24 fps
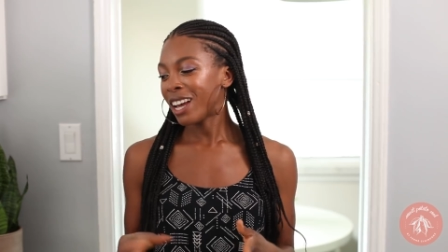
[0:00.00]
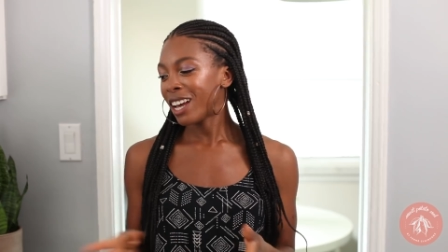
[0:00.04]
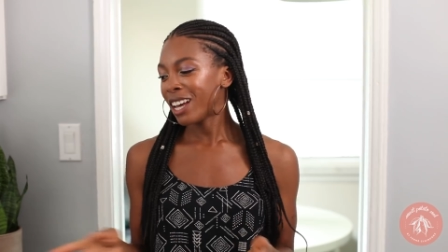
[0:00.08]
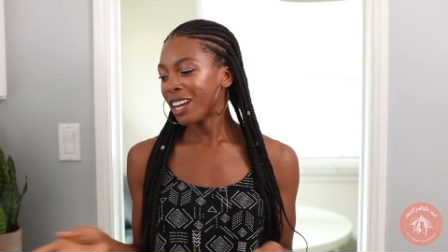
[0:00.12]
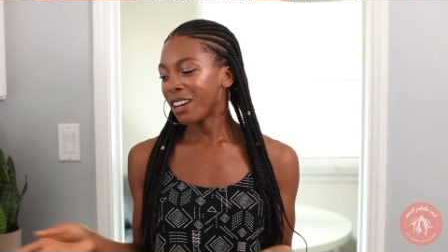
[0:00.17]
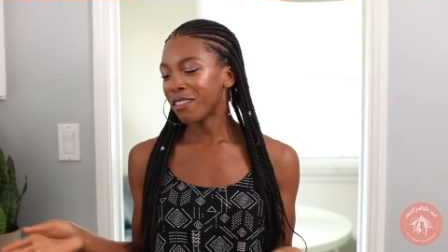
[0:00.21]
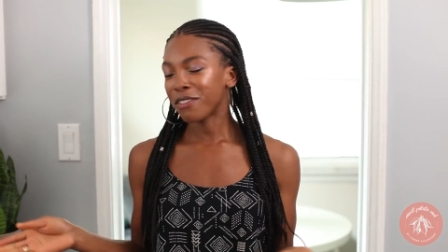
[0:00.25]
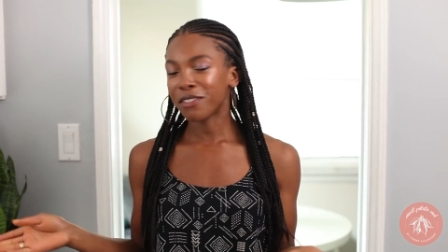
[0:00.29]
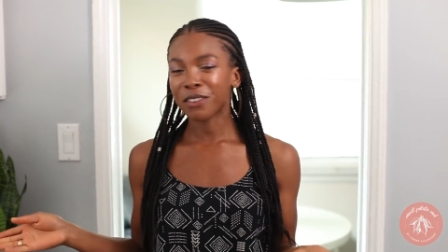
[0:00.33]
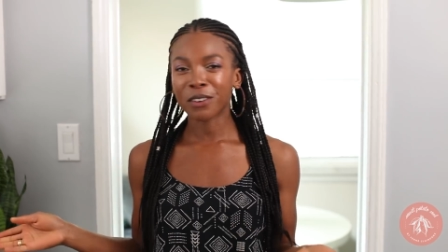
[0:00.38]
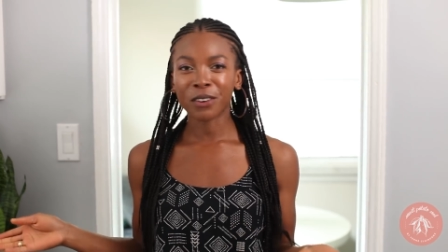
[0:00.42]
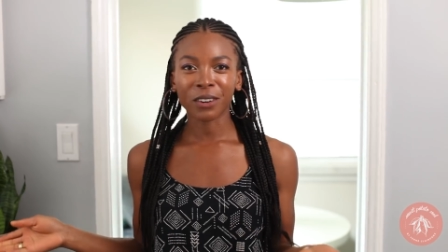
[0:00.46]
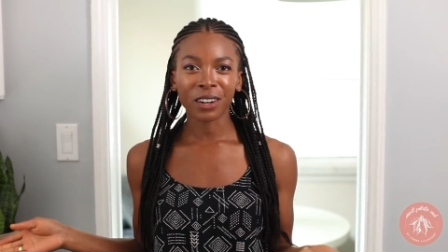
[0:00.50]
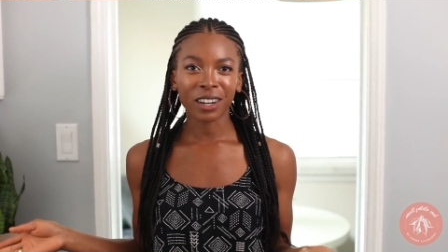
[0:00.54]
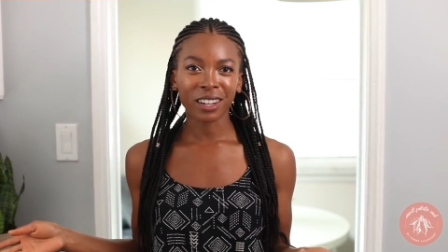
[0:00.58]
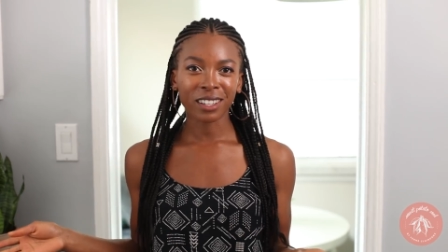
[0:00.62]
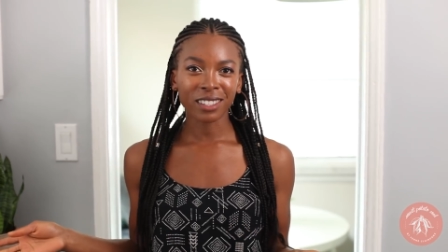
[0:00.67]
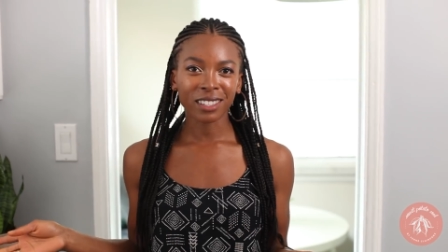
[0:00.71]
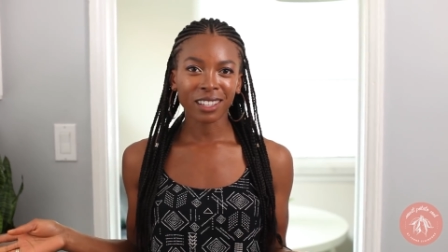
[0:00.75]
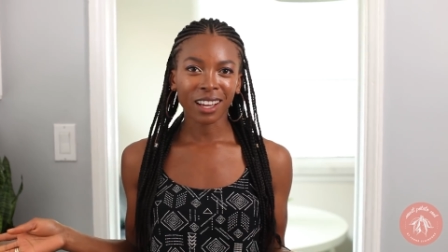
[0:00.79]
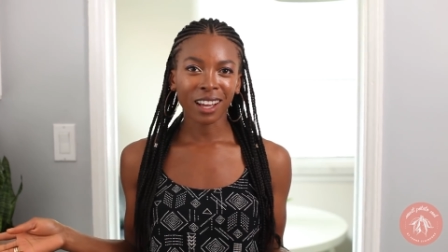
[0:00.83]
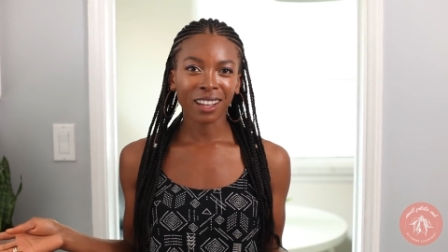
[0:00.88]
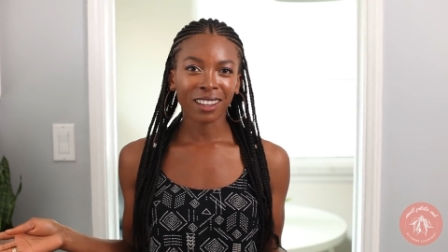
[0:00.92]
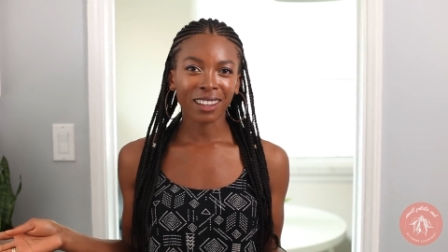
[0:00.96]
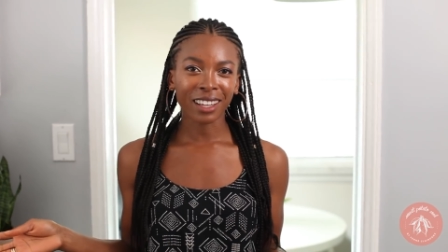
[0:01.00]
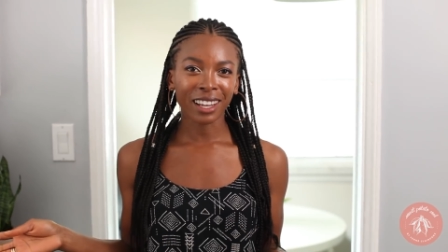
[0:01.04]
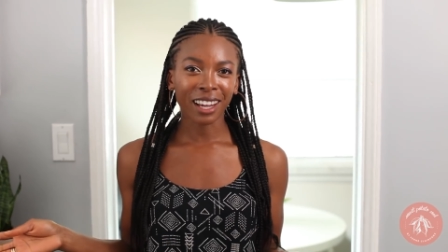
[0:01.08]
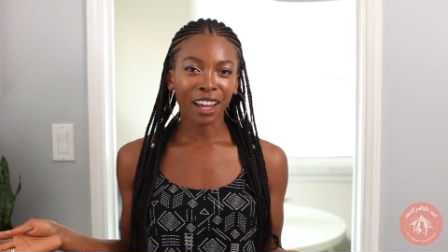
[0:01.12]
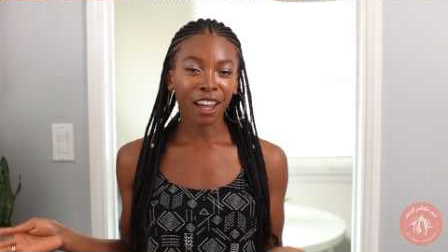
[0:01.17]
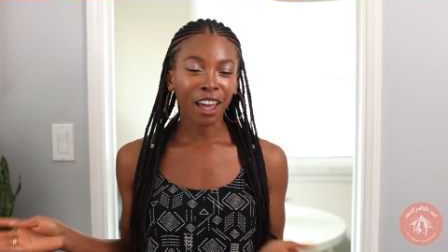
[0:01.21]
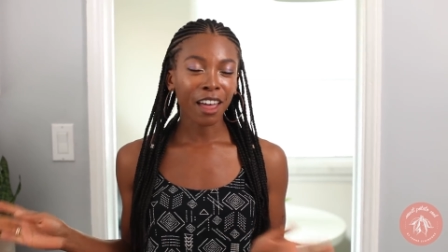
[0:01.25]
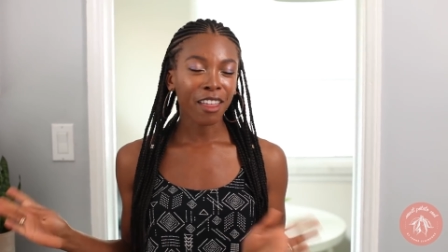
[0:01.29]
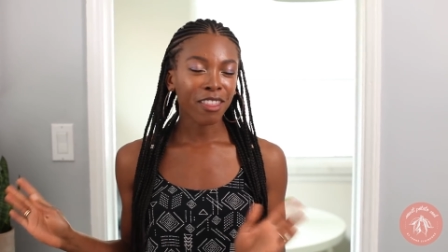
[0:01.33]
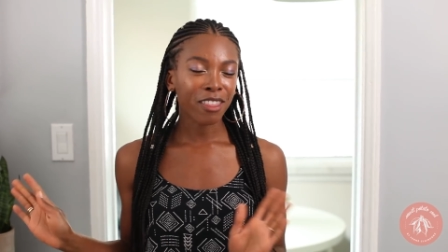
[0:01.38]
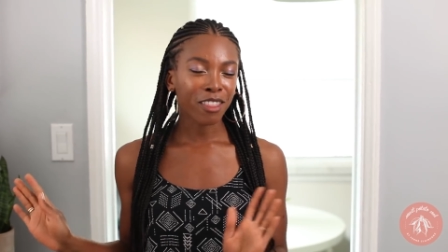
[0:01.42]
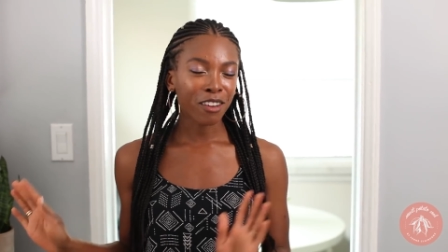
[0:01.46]
And of course, I'll
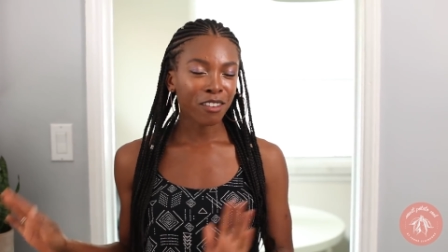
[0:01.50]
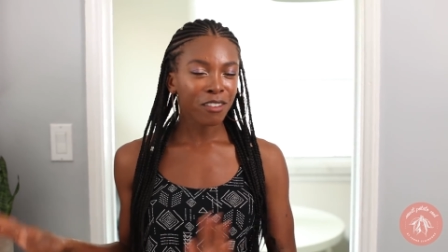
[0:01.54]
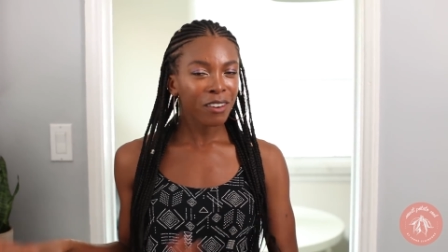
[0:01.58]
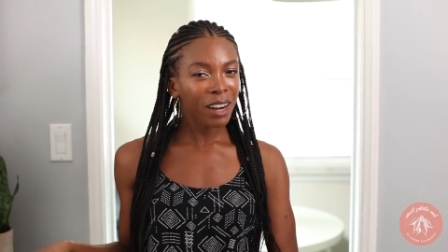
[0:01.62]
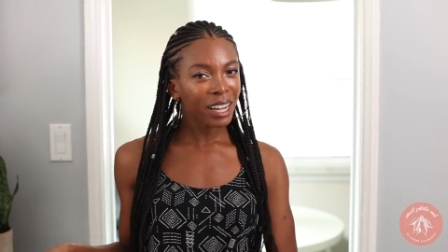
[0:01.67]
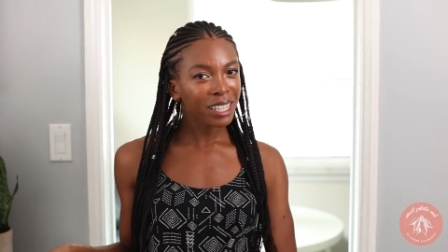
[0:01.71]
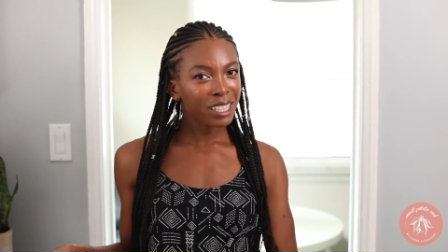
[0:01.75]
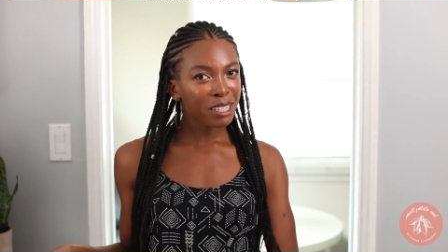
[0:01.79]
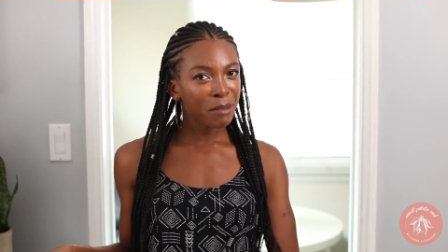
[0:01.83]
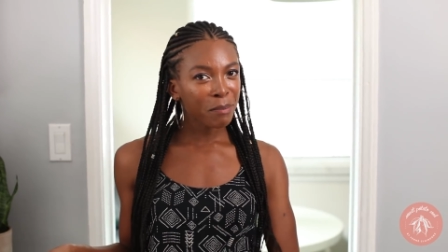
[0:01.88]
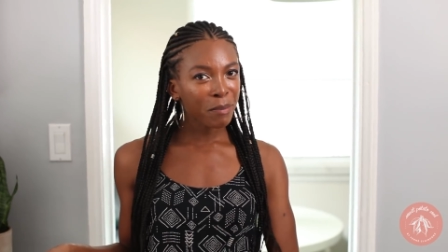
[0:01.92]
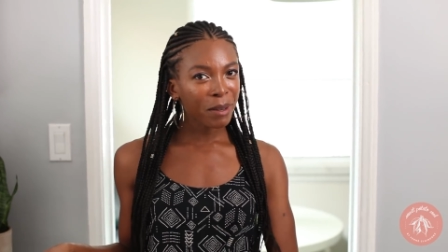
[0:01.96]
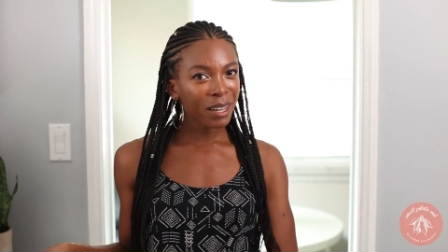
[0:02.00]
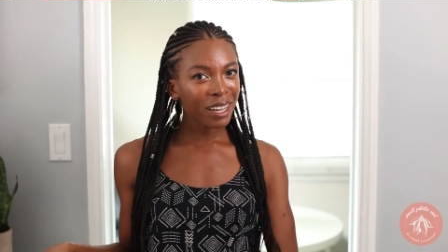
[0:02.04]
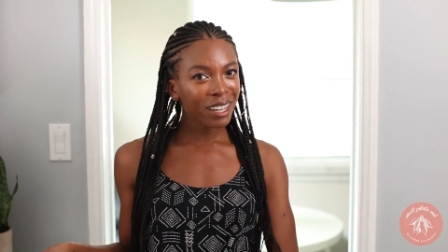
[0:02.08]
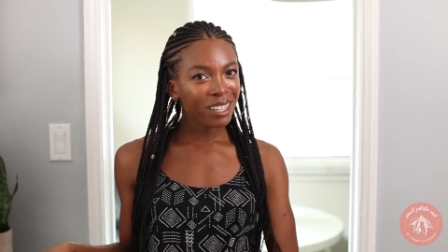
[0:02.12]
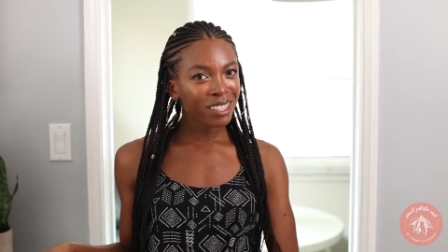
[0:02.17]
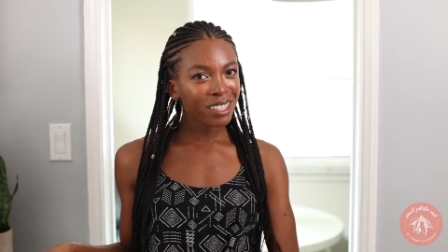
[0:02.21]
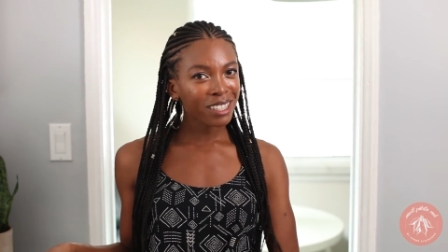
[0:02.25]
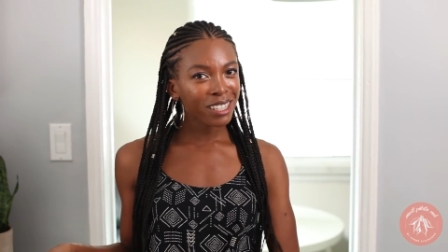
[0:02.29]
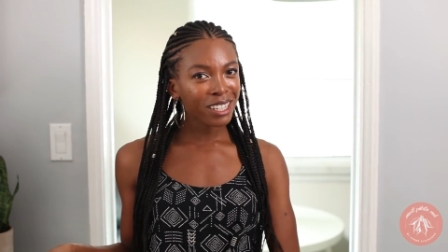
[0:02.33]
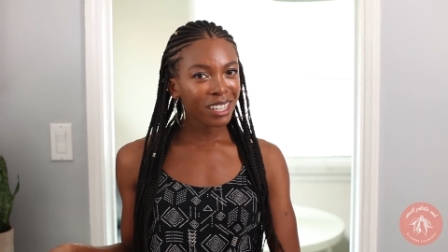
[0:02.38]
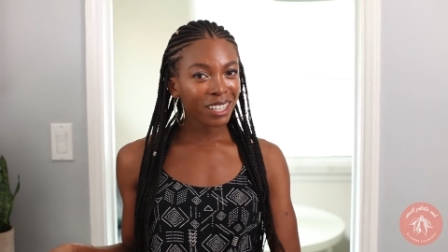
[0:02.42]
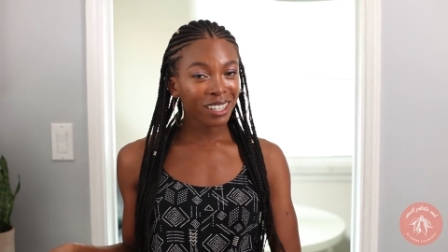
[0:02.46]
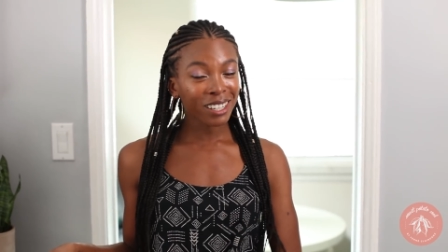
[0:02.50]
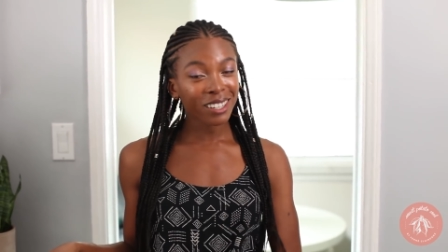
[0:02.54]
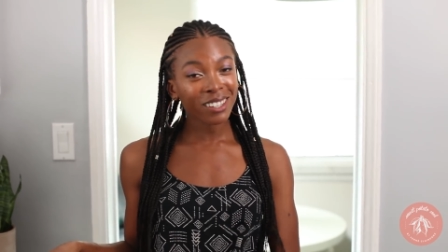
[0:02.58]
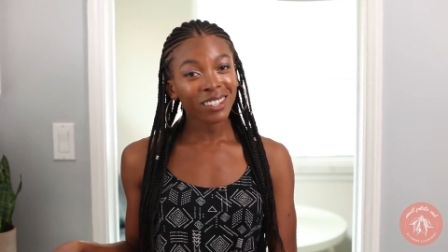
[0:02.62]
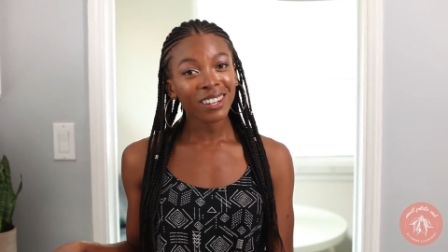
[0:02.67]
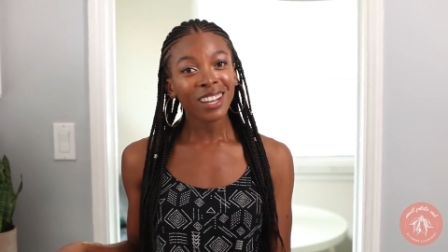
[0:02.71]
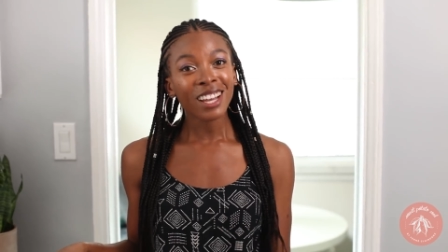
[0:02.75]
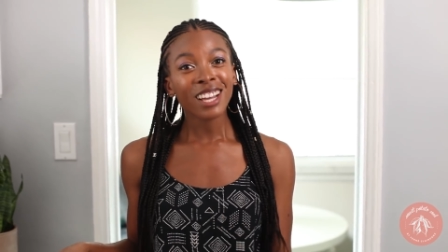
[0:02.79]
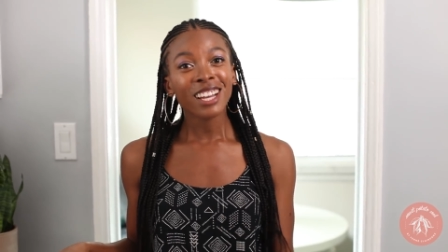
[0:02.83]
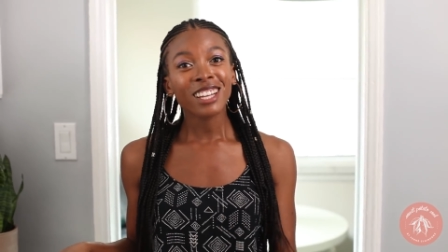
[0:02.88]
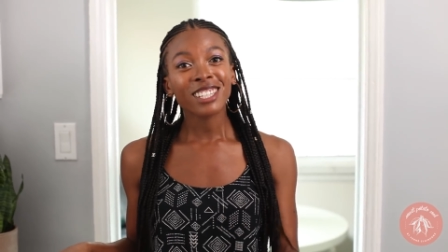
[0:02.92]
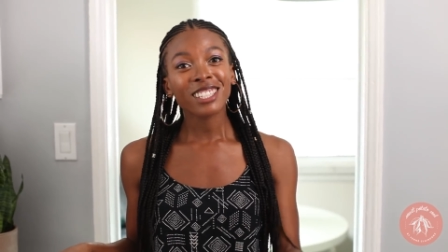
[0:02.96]
link the recipes too,